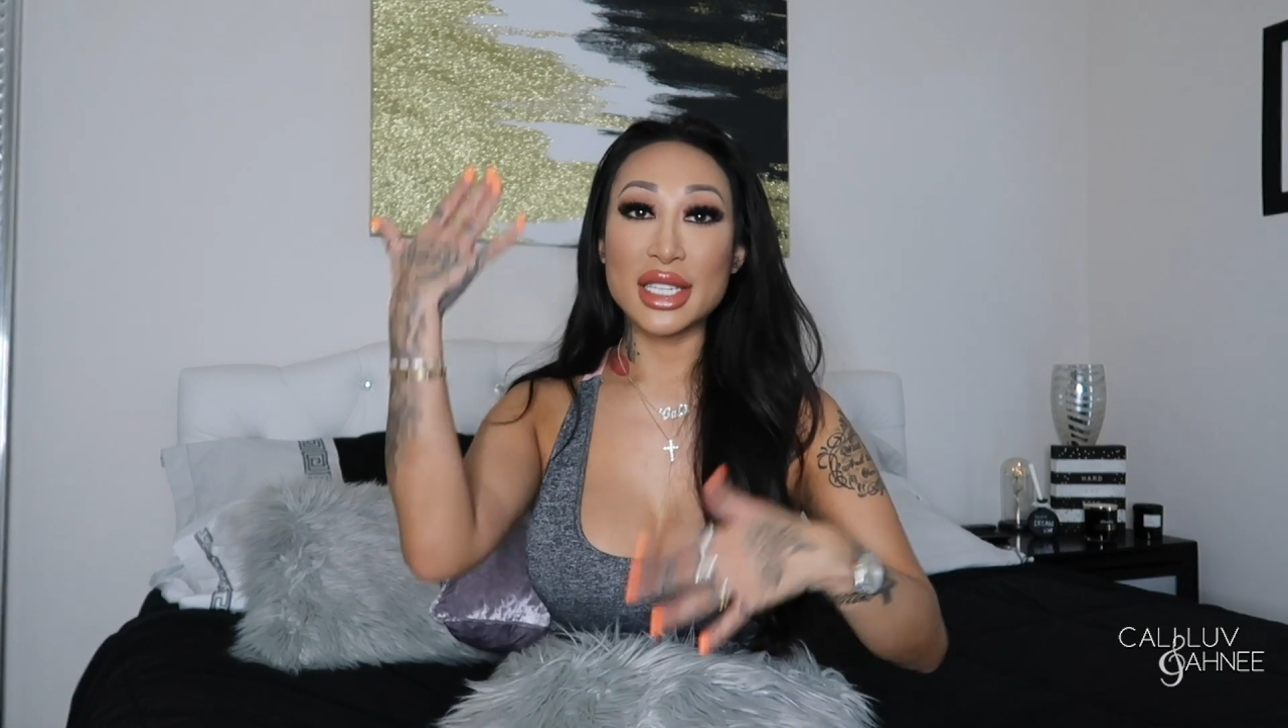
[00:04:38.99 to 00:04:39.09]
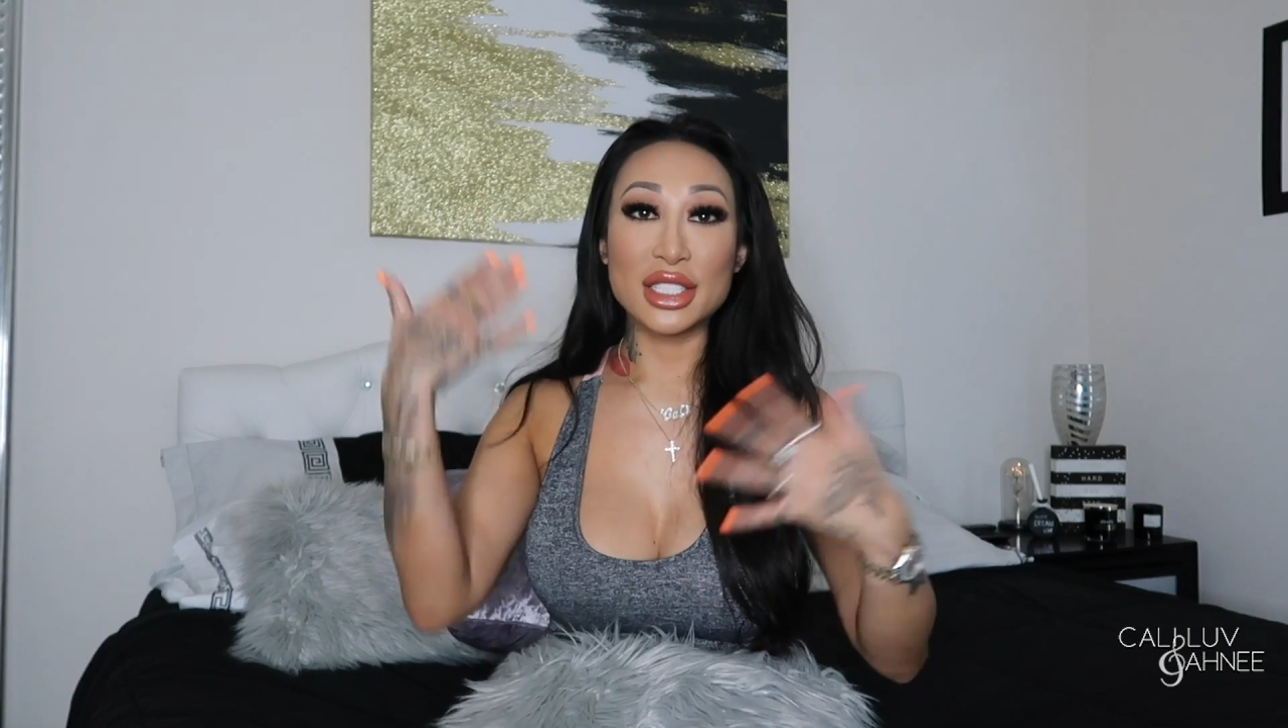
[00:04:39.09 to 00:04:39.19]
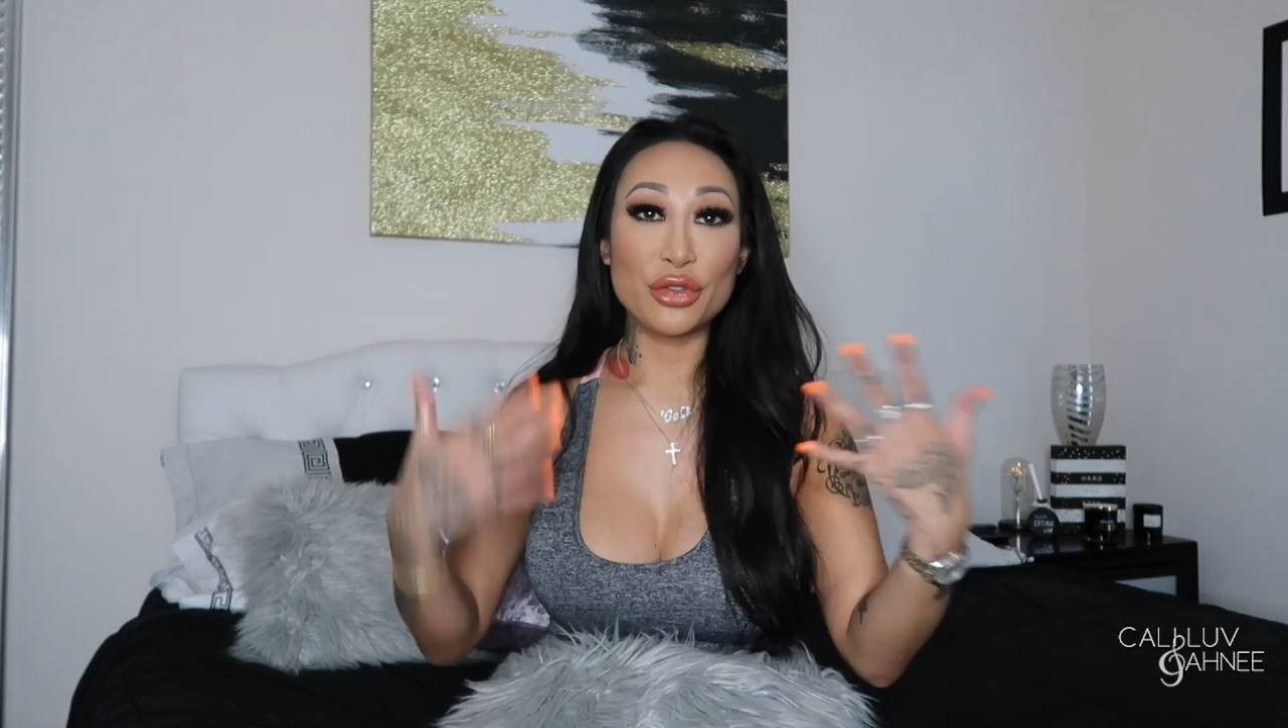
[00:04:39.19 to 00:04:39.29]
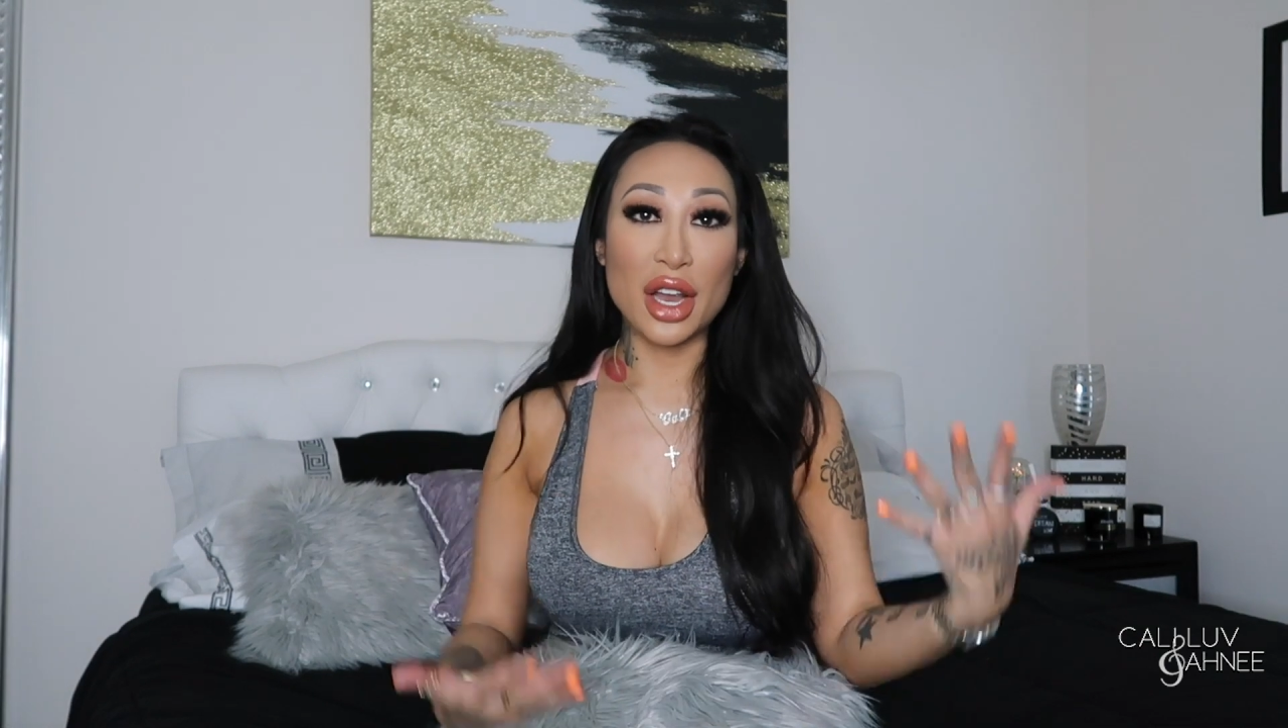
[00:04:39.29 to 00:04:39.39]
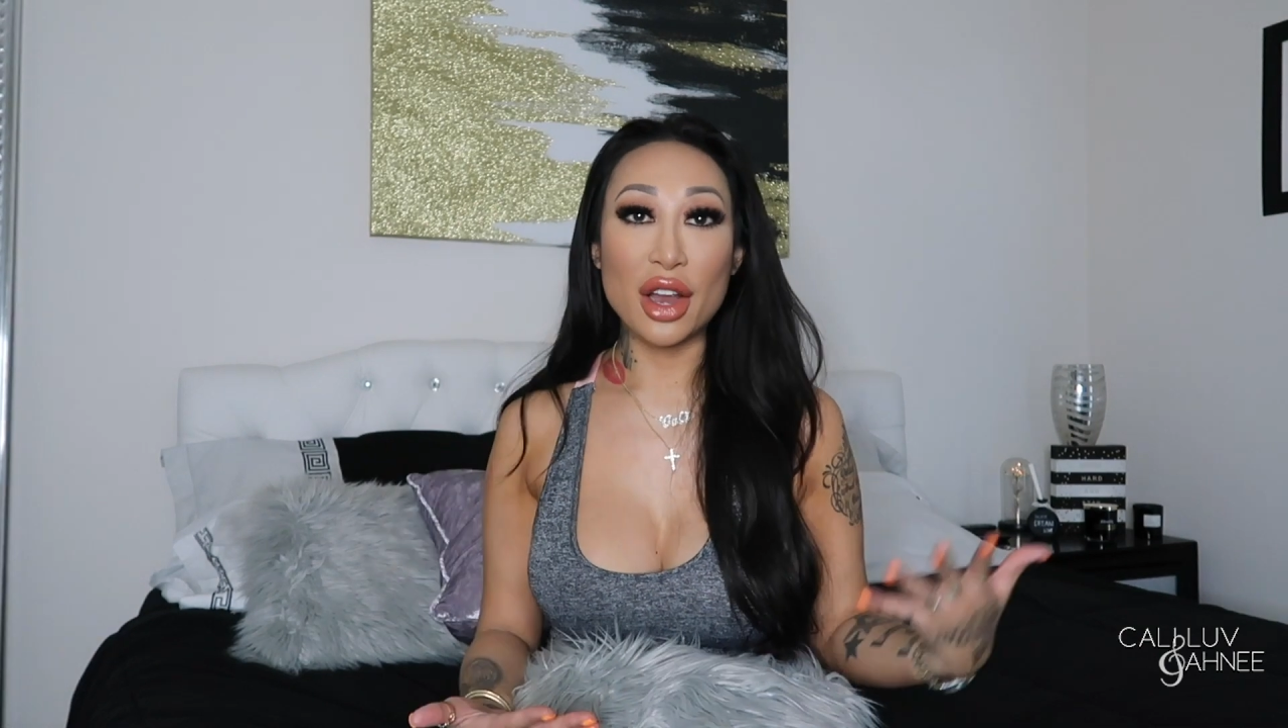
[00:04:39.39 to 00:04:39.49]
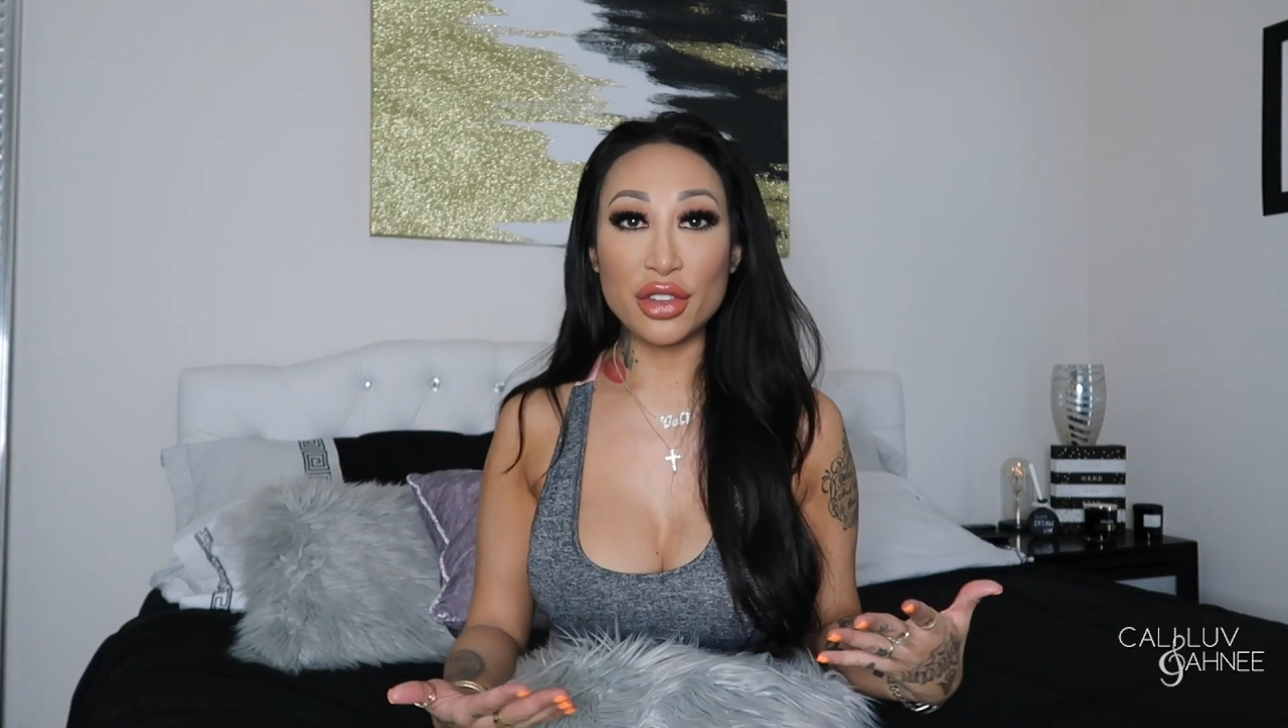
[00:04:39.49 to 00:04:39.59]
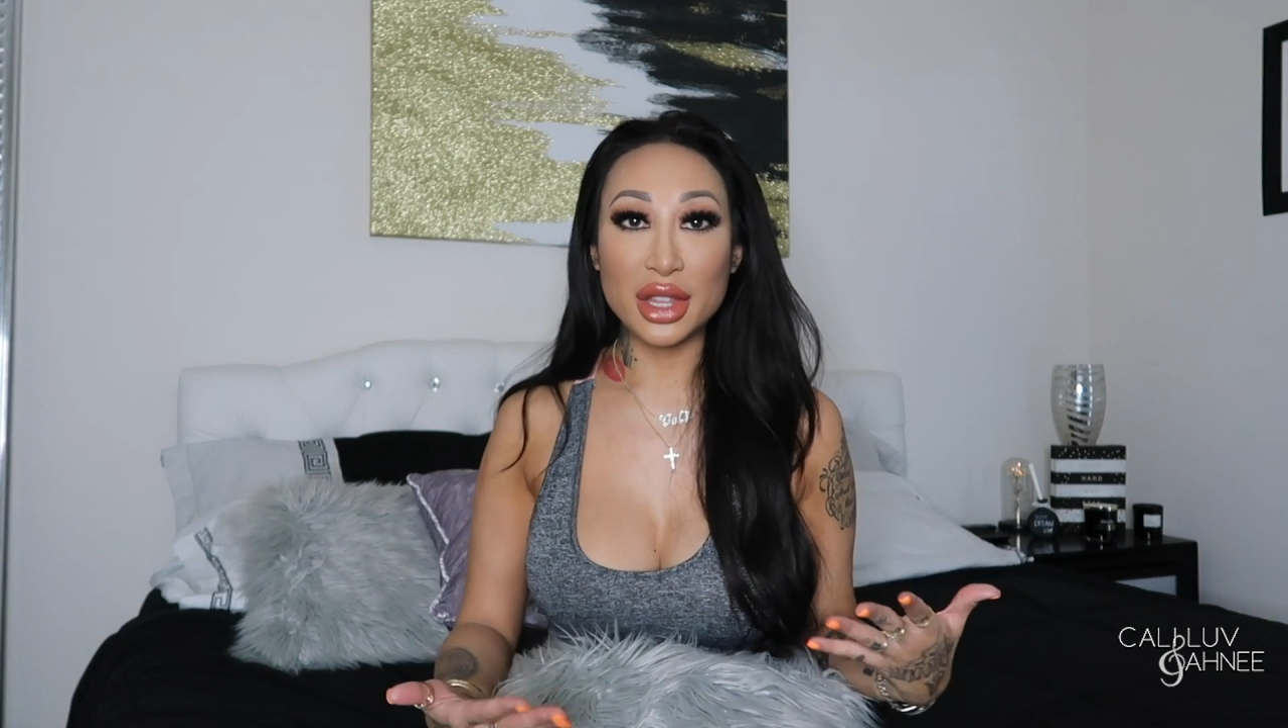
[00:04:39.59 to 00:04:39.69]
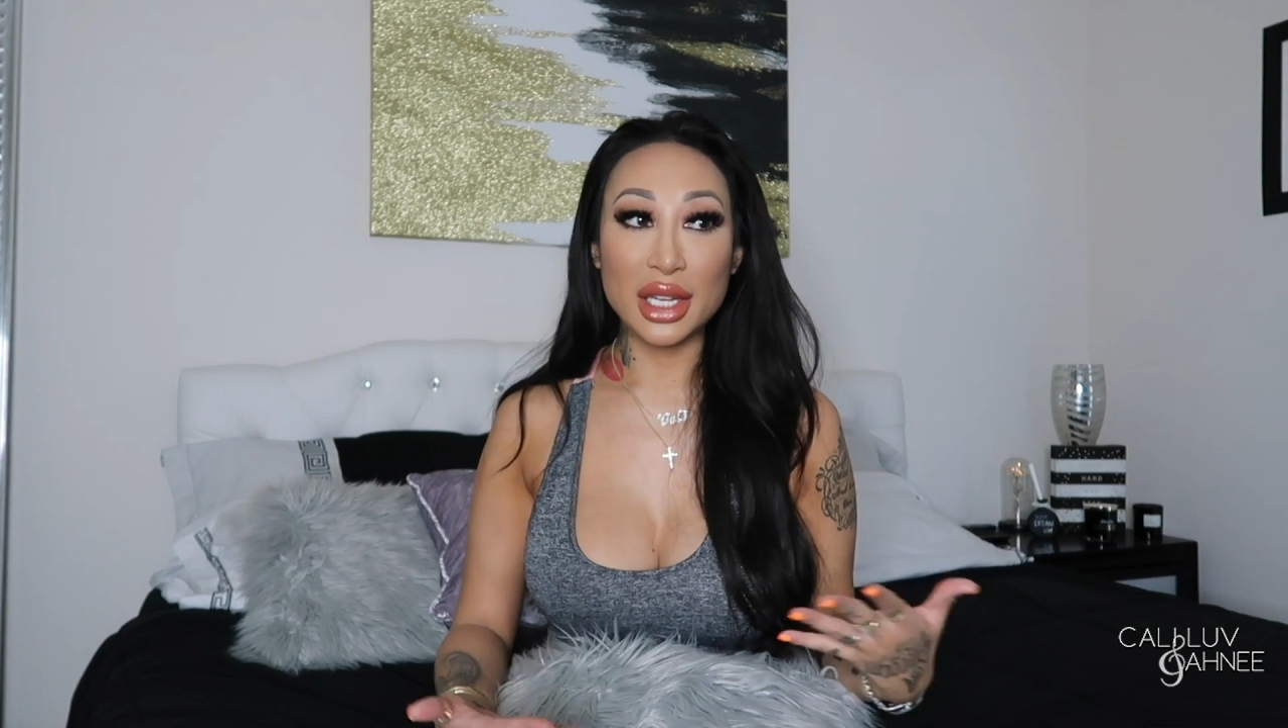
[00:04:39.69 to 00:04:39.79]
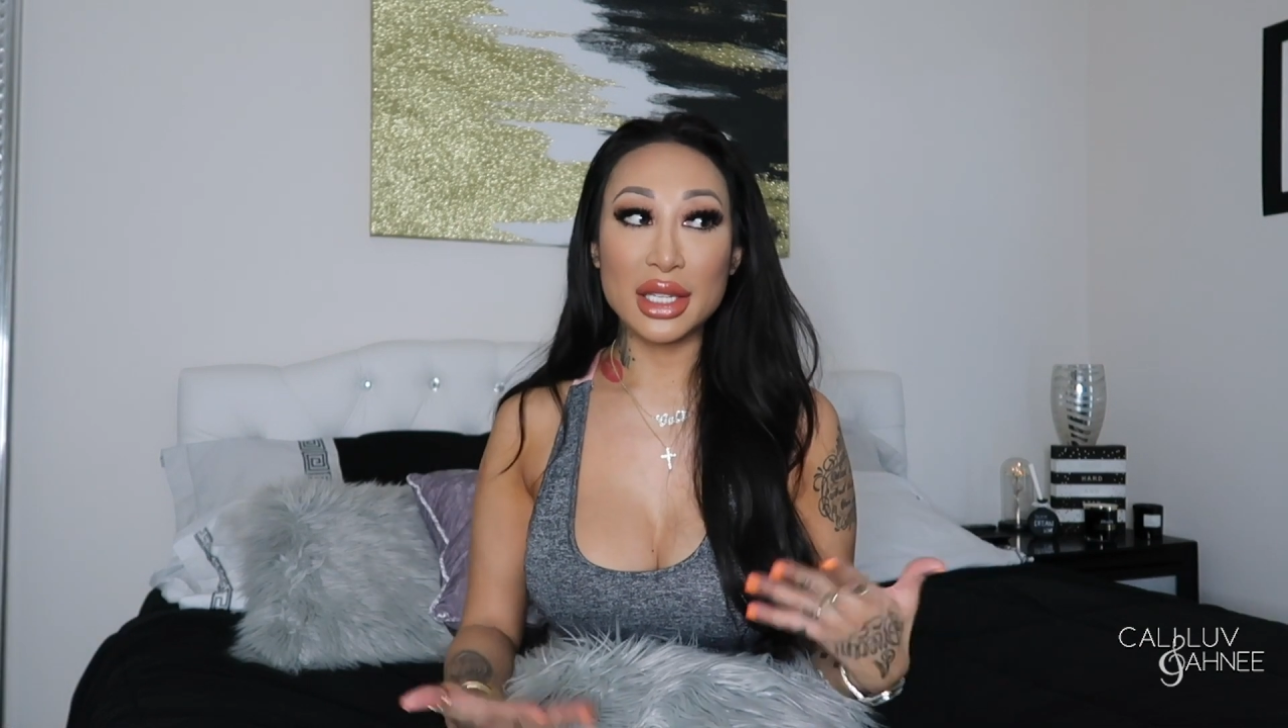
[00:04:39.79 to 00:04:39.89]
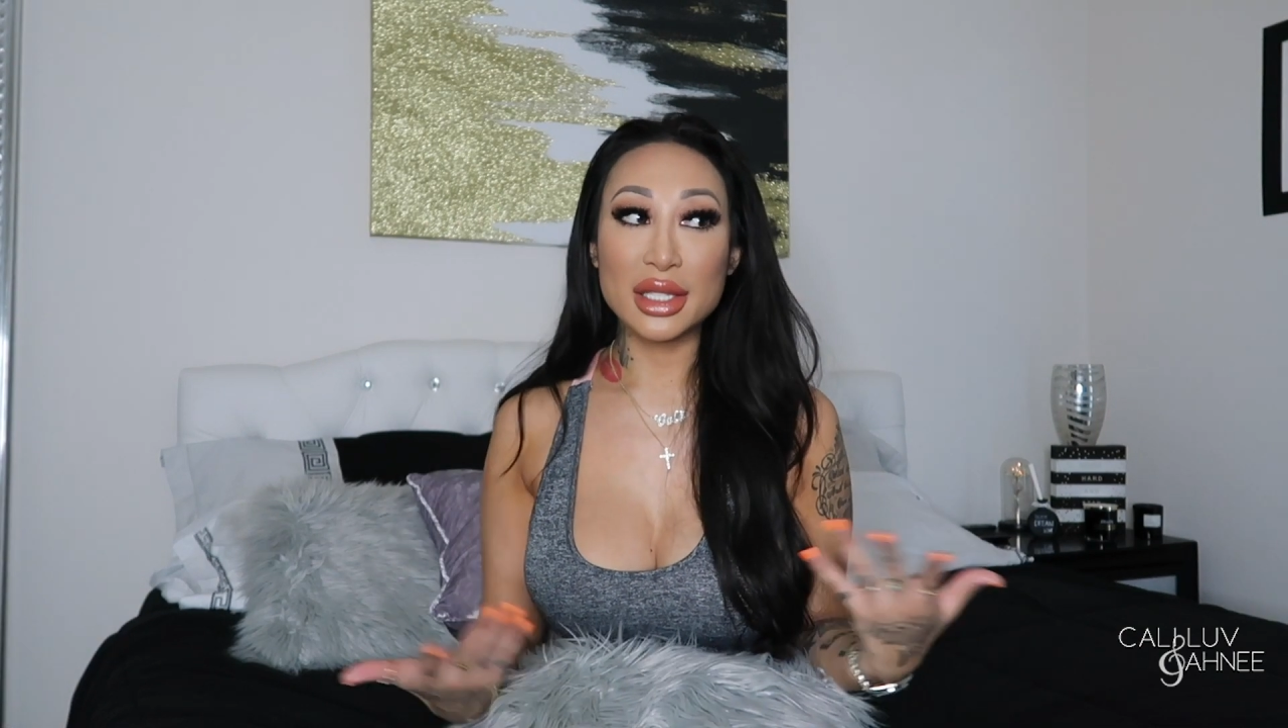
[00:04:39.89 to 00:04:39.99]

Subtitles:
tests for everything,